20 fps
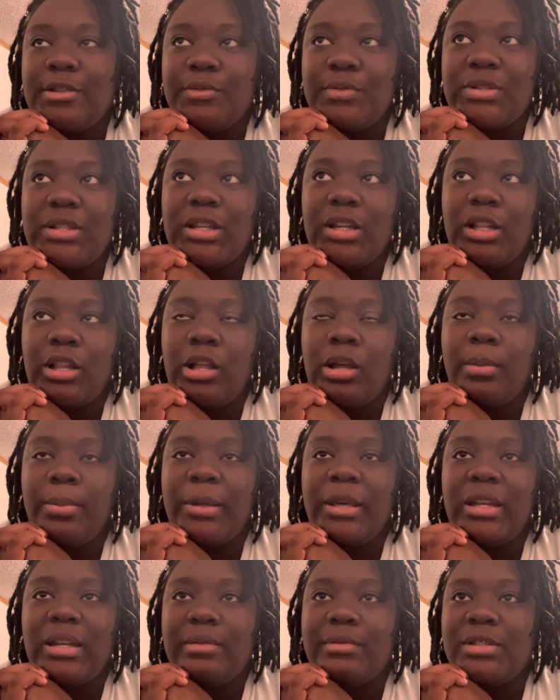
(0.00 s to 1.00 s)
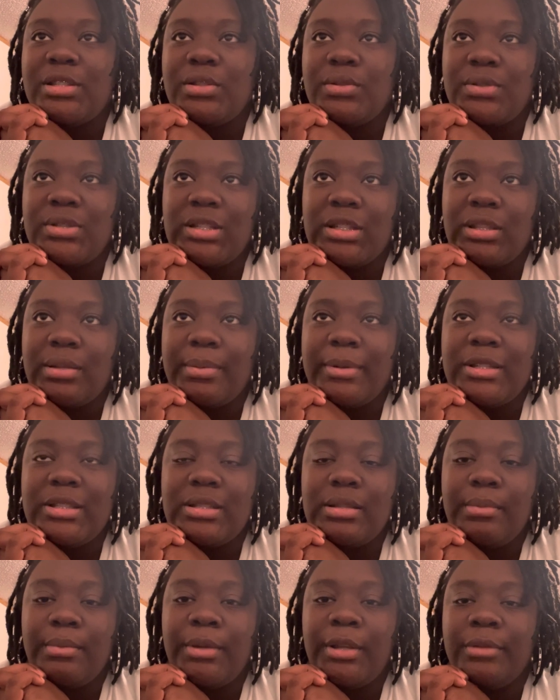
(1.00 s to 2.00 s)
was in a lot of pain. I was still sick to my
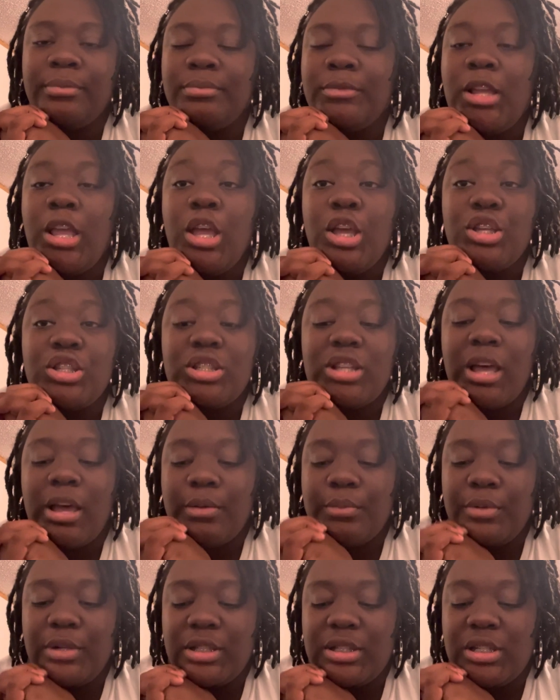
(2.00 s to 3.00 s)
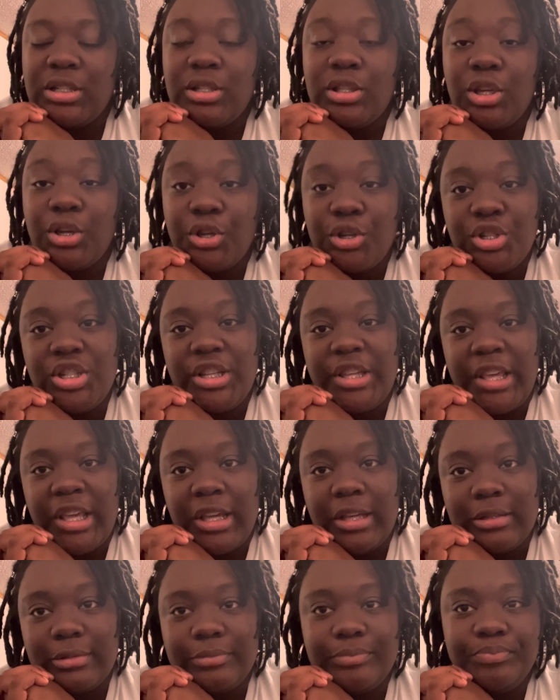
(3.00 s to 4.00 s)
stomach. So I went to the urgent
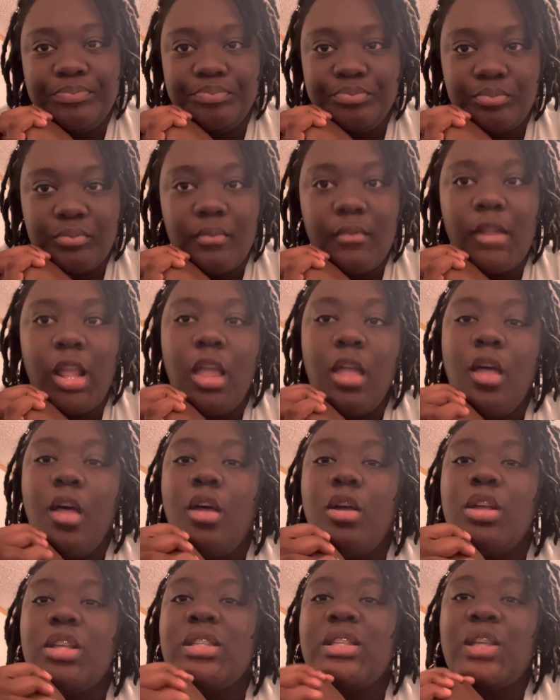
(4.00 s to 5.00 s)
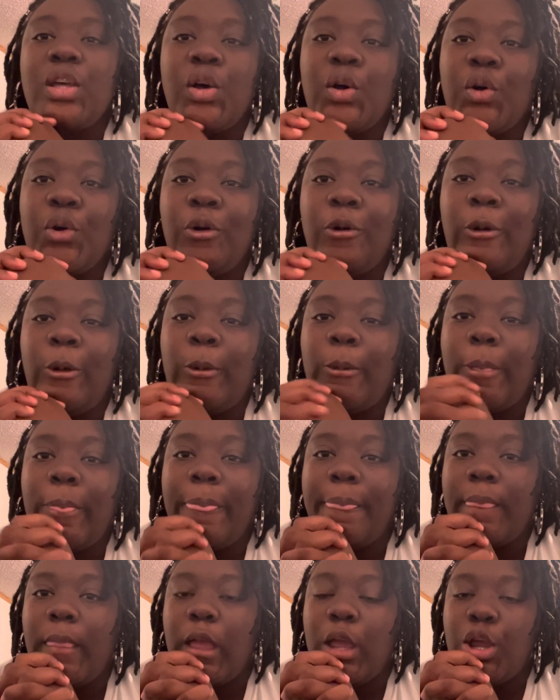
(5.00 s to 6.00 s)
care. So
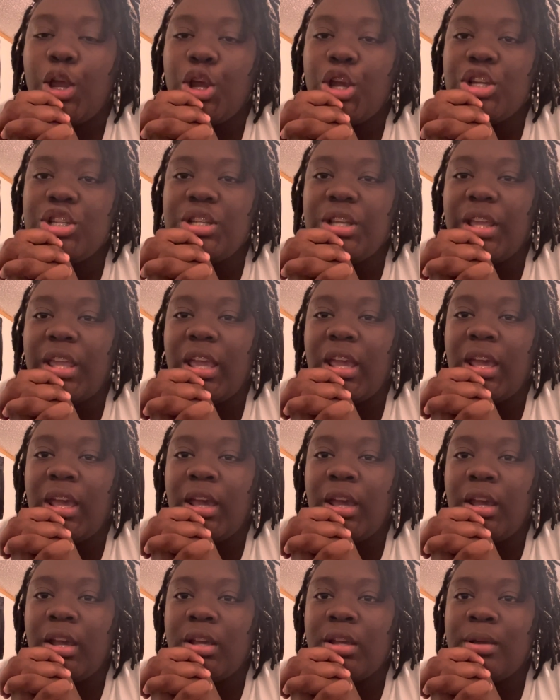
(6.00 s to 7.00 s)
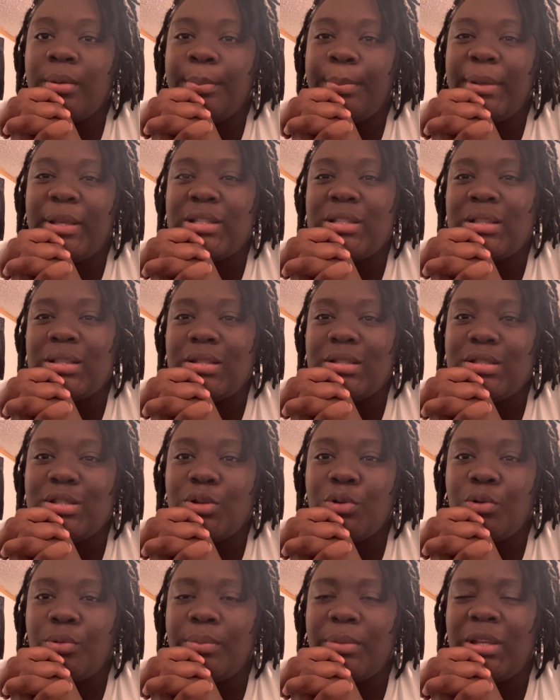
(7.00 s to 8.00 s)
urgent care basically
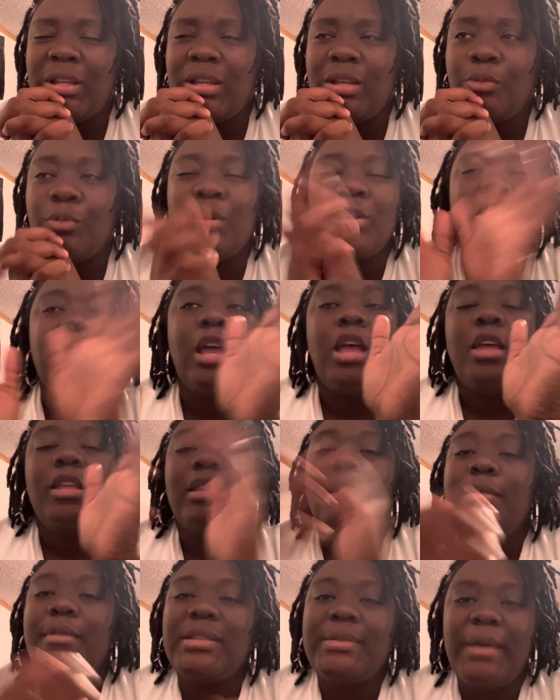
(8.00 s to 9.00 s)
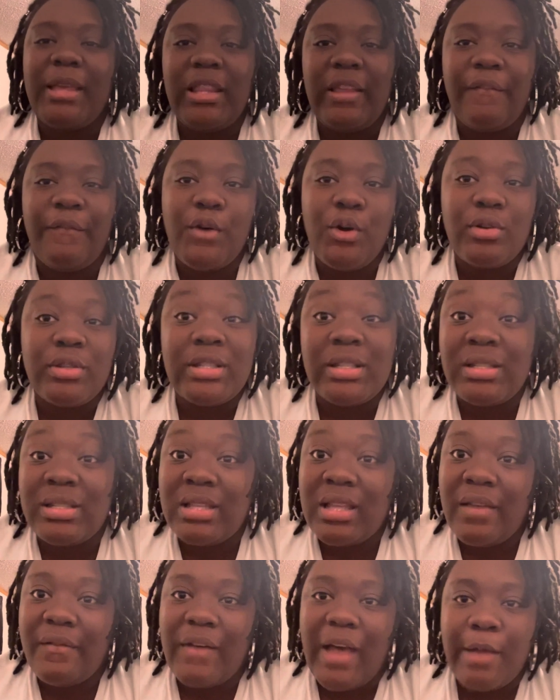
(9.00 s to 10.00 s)
told me, well, they was mainly focused to
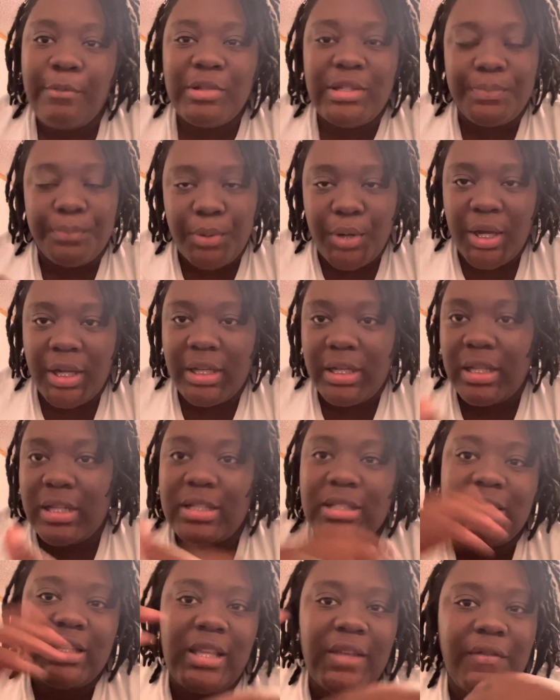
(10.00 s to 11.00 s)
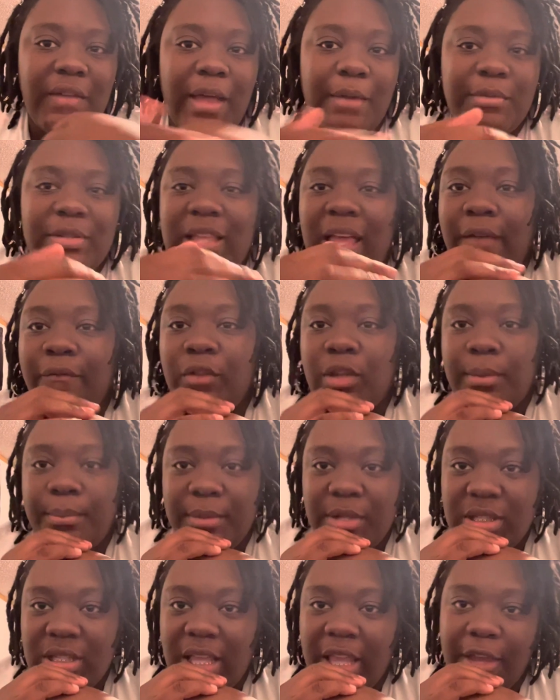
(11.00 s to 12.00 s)
see if I was pregnant and see if I was having a
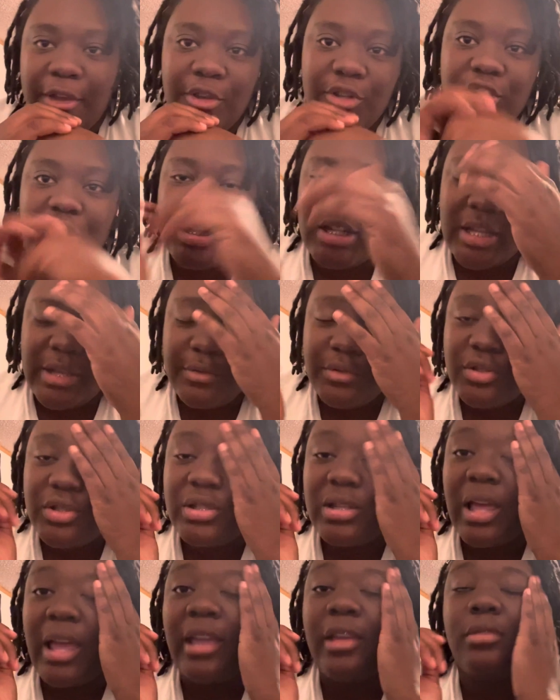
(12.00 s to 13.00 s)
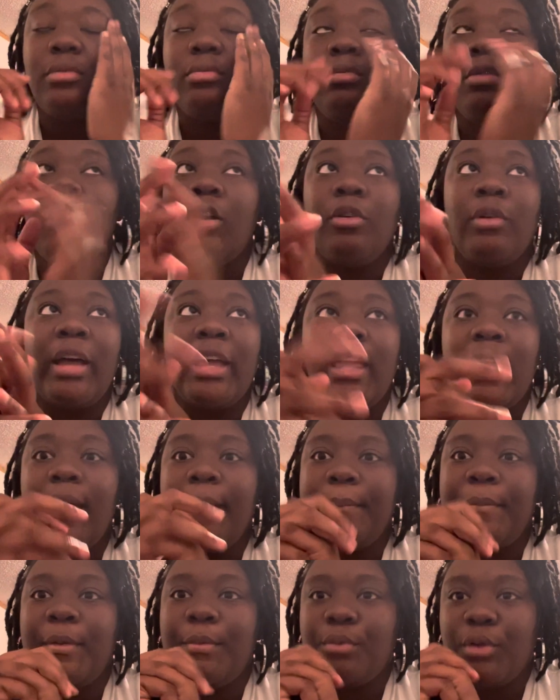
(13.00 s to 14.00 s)
miscarriage. And I was like, no, I
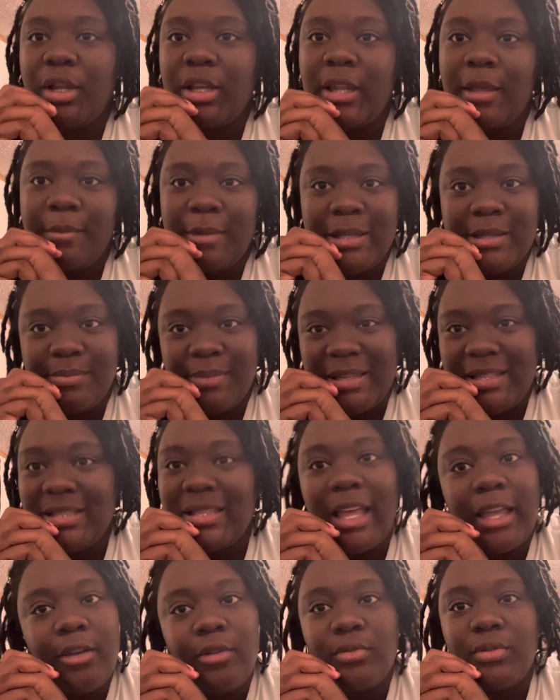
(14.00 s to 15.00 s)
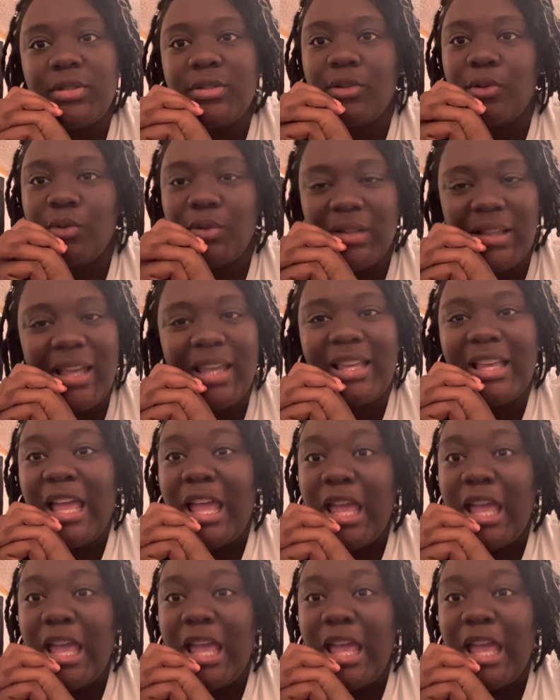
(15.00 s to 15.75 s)
can't be pregnant because my cycle is on. Like,